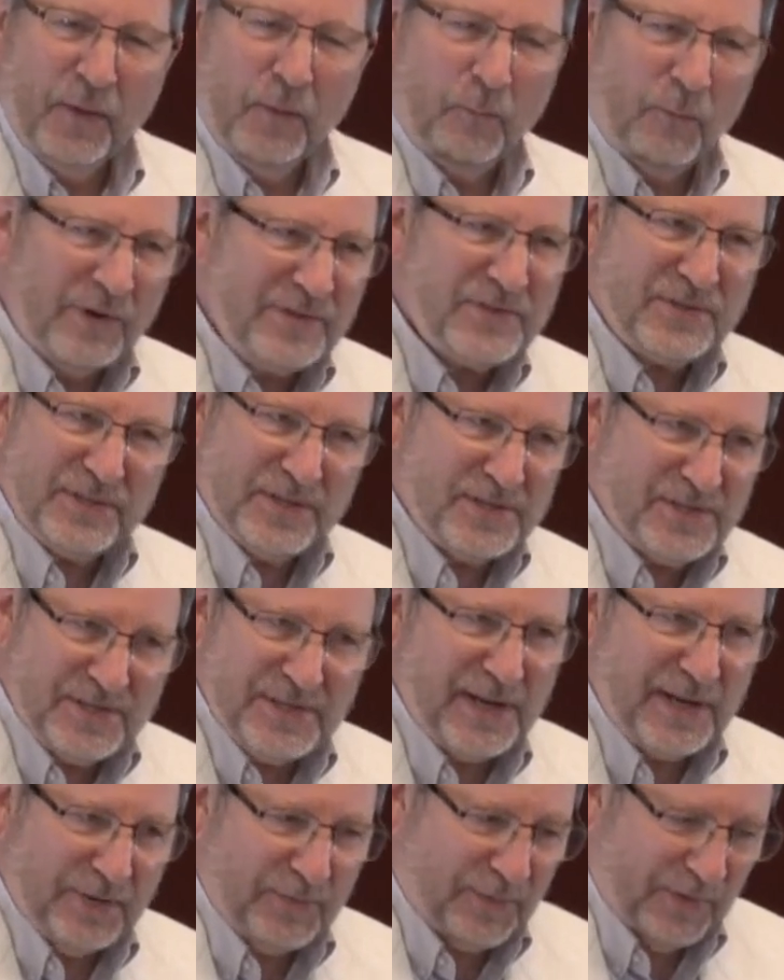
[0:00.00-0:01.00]
What's the
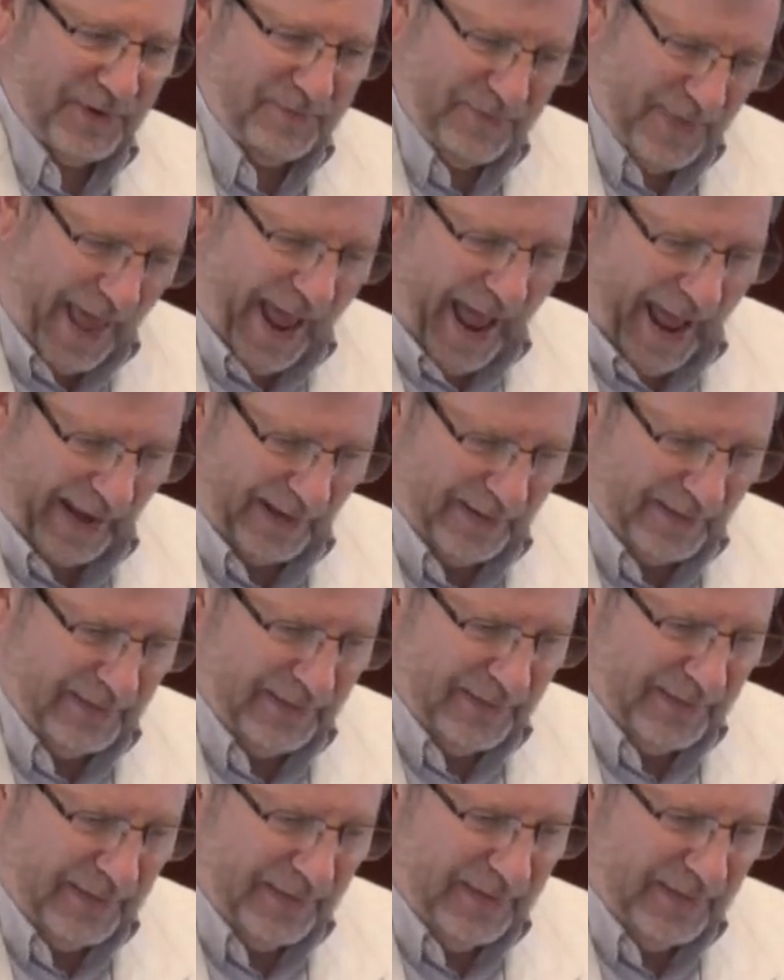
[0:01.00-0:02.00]
secret of that?
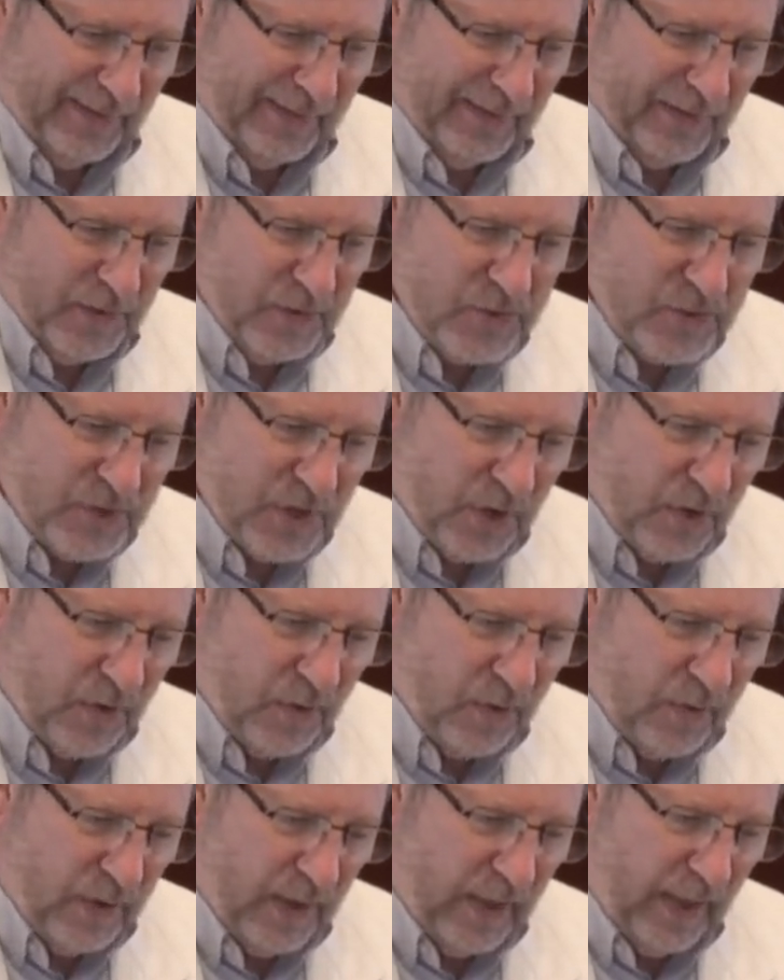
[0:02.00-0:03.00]

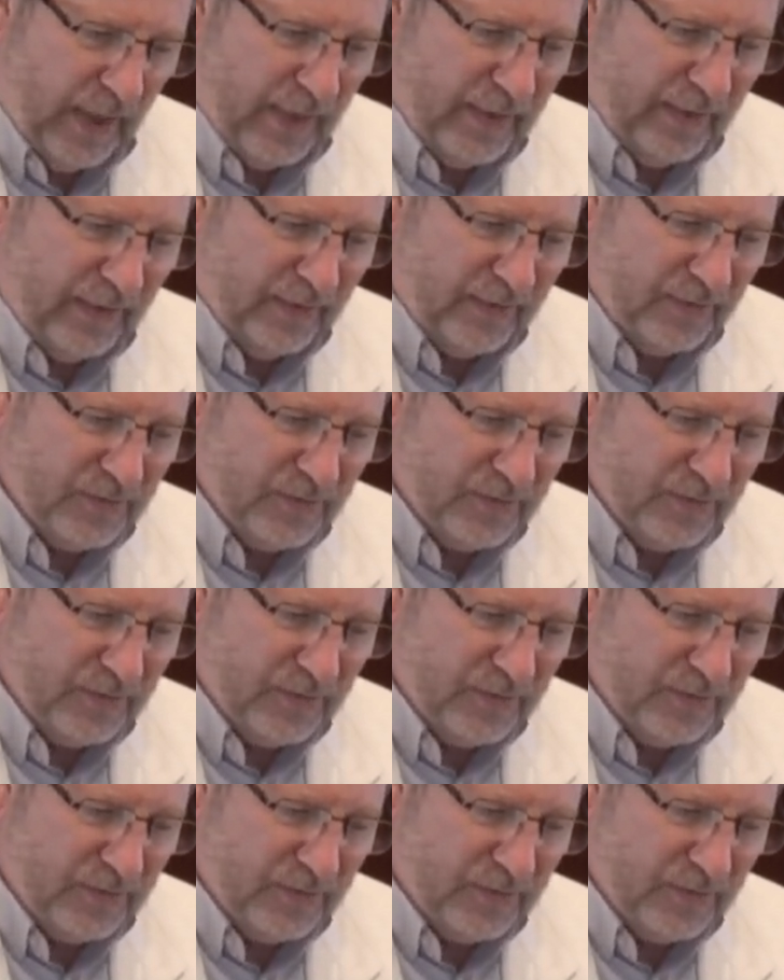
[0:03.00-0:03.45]
So